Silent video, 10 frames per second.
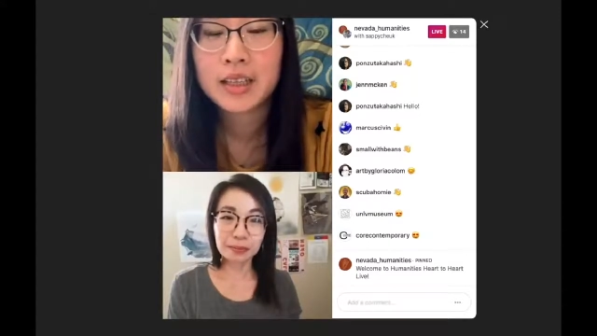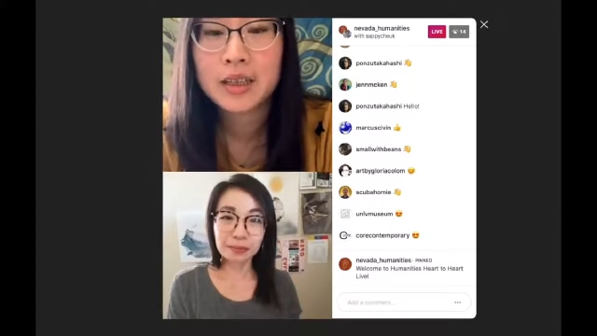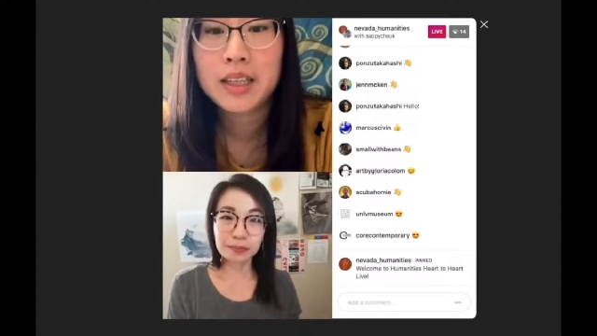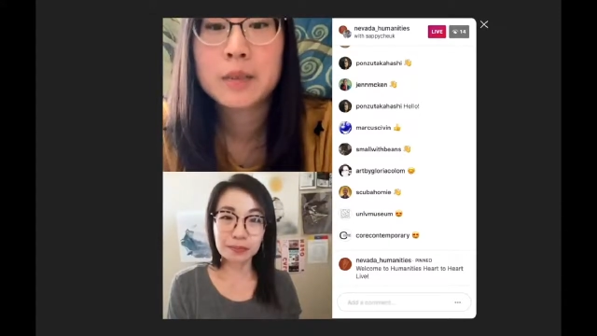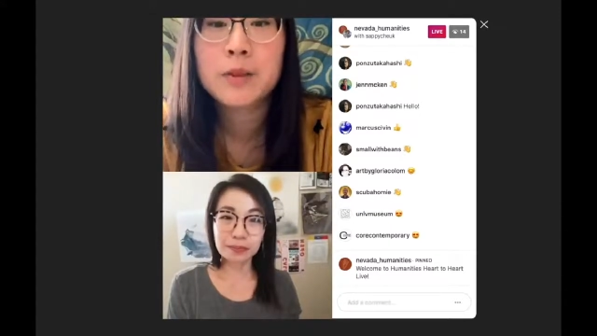Speaker 1: at
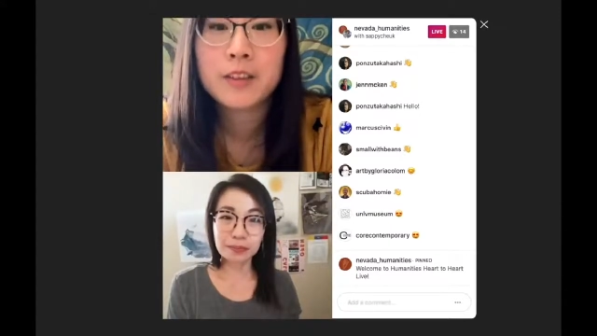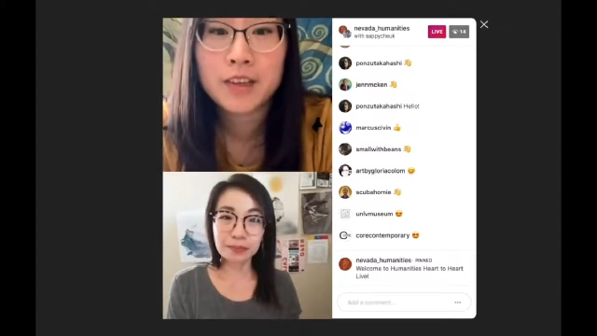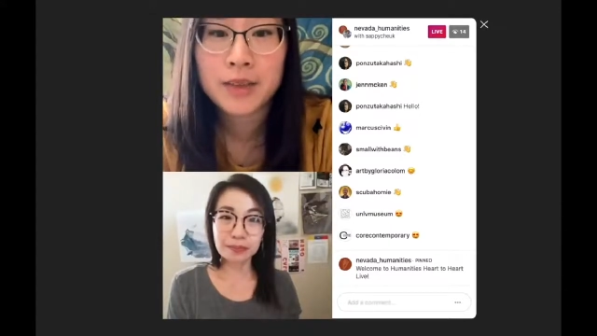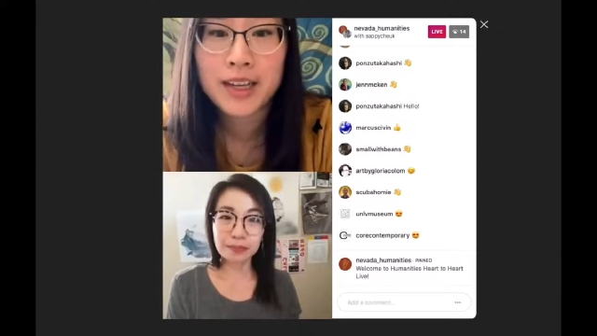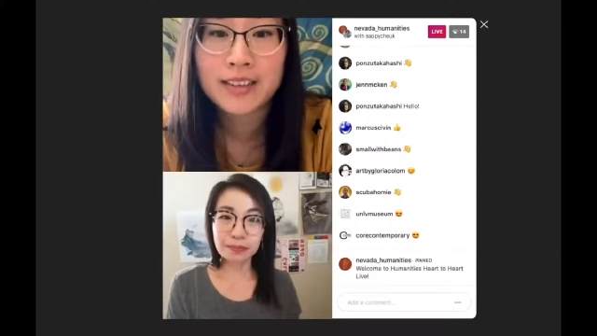the program
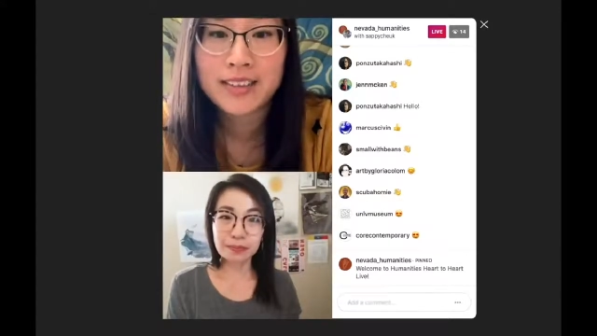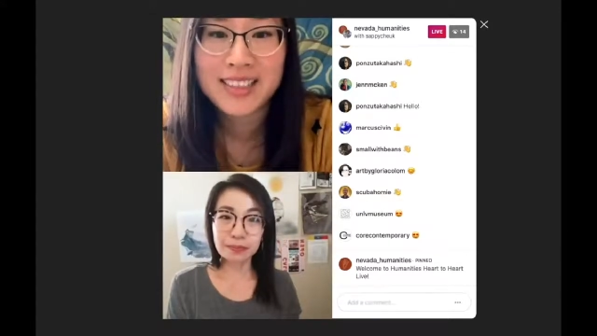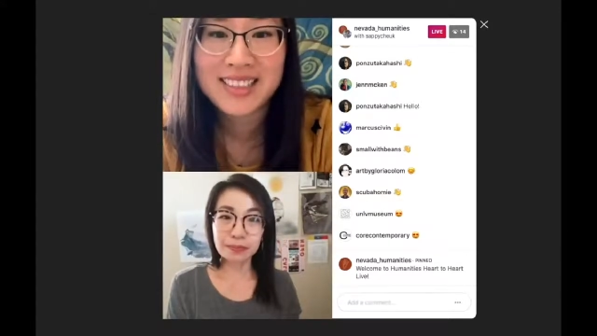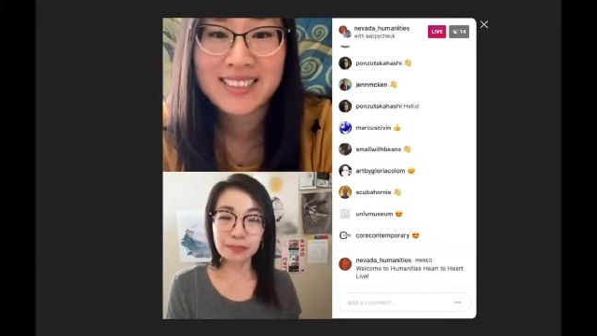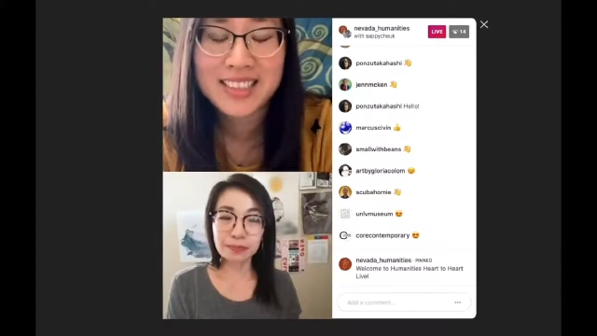gallery because I
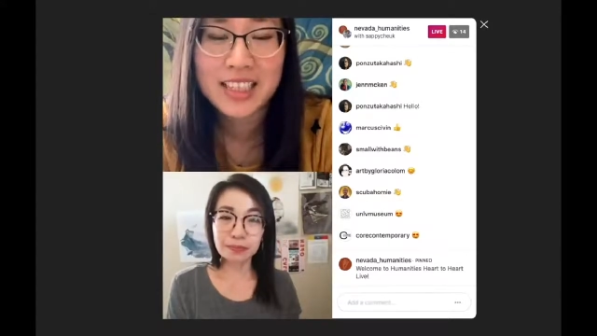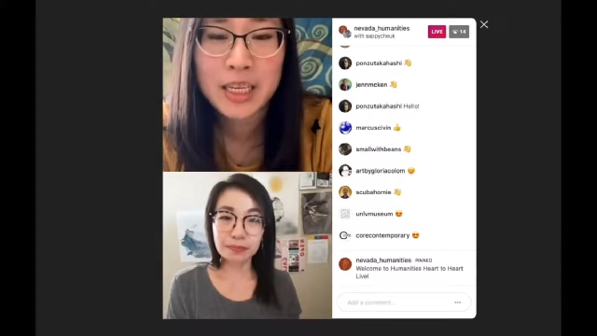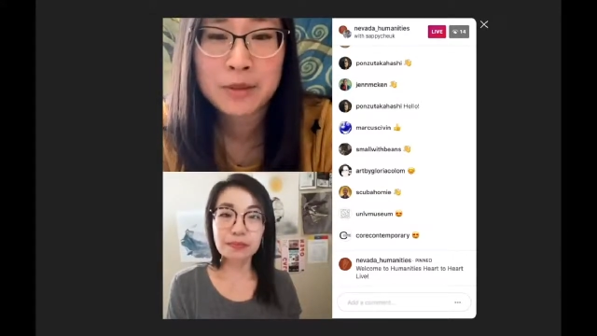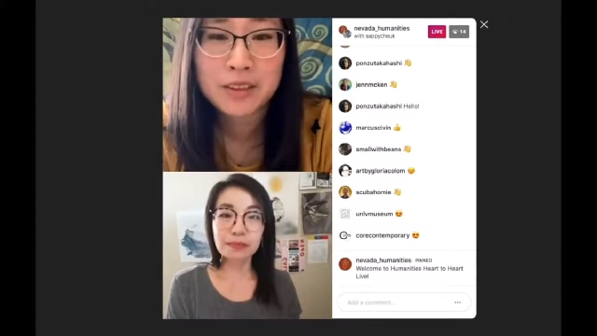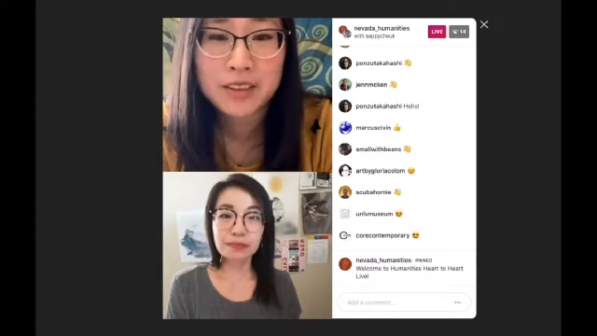wasn't able
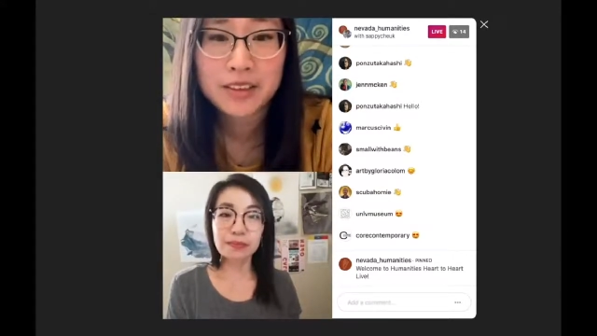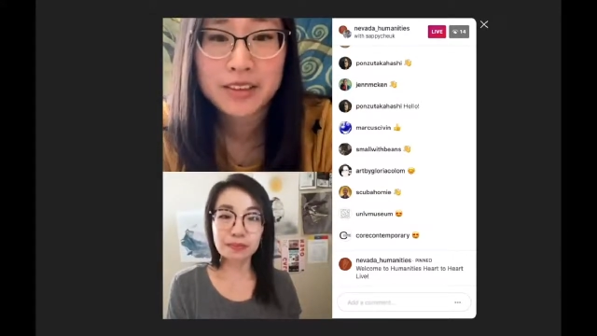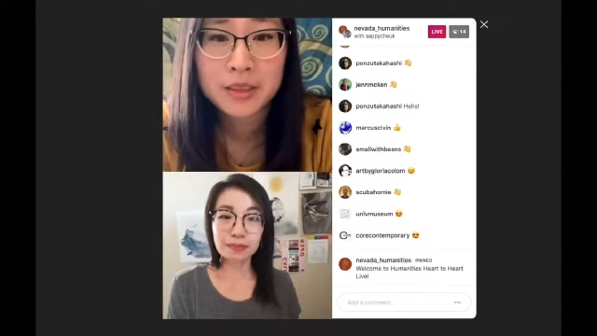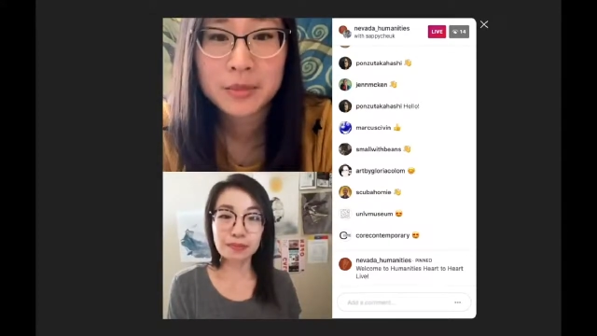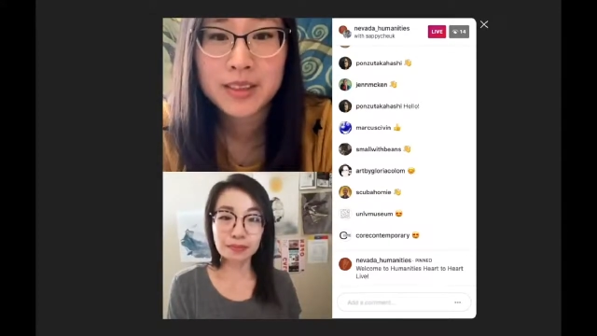to go there in
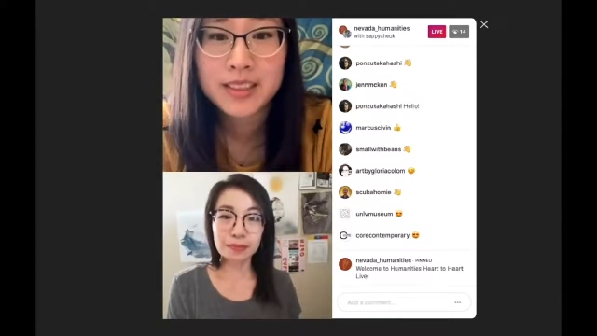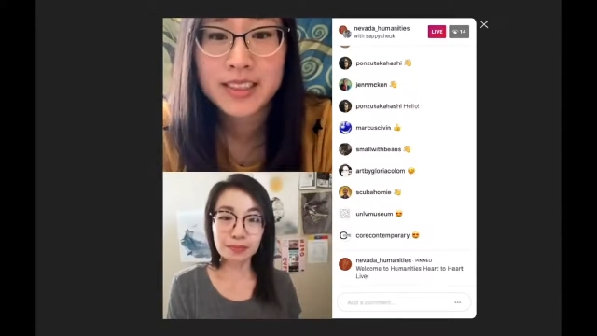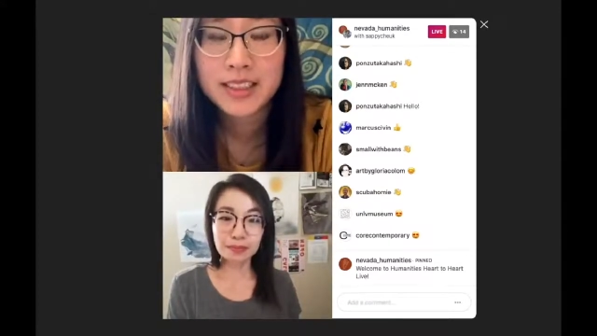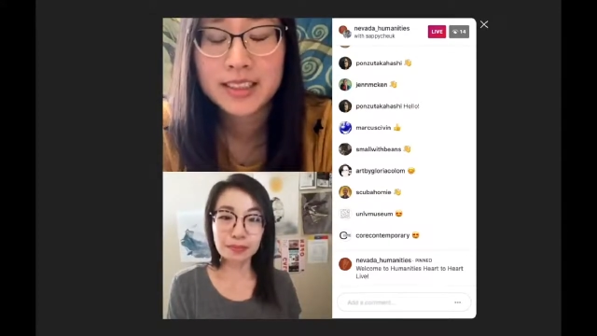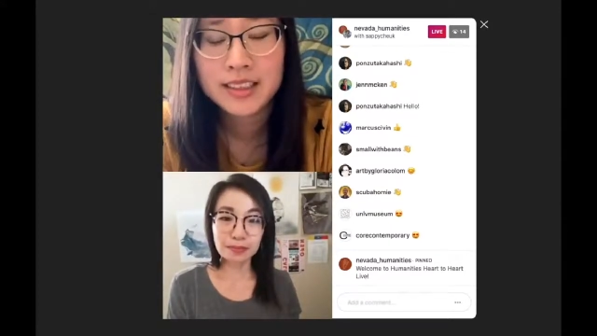
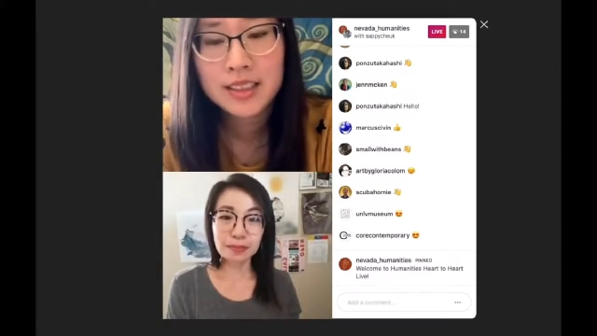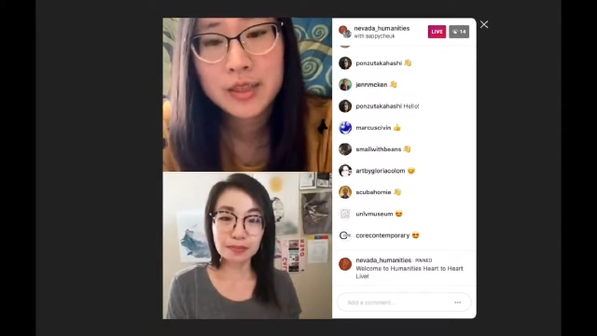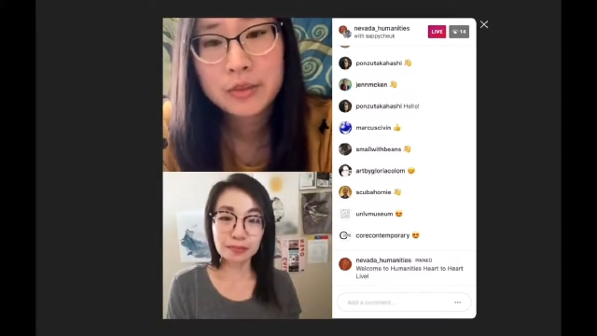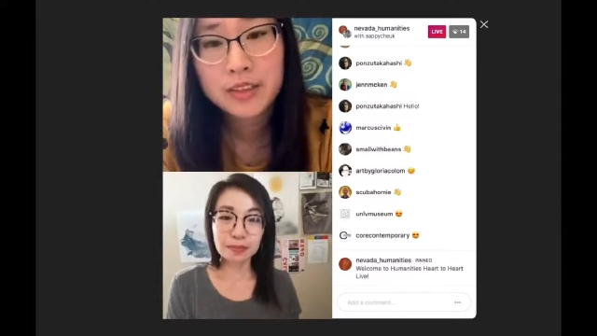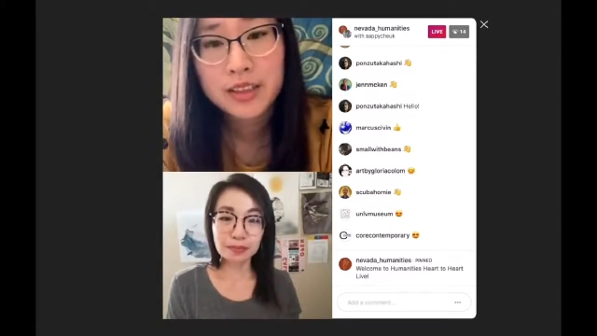person
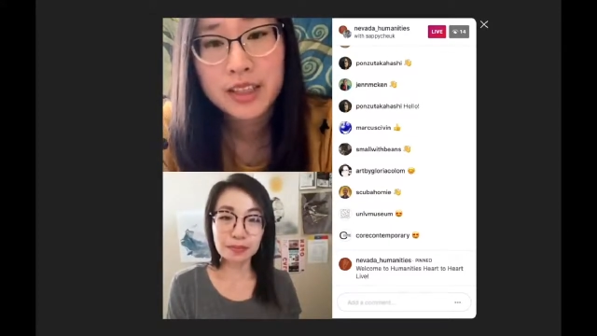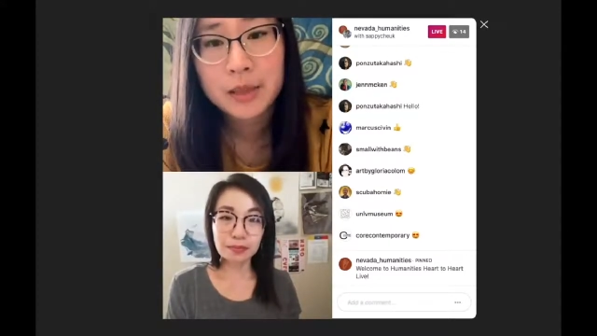for the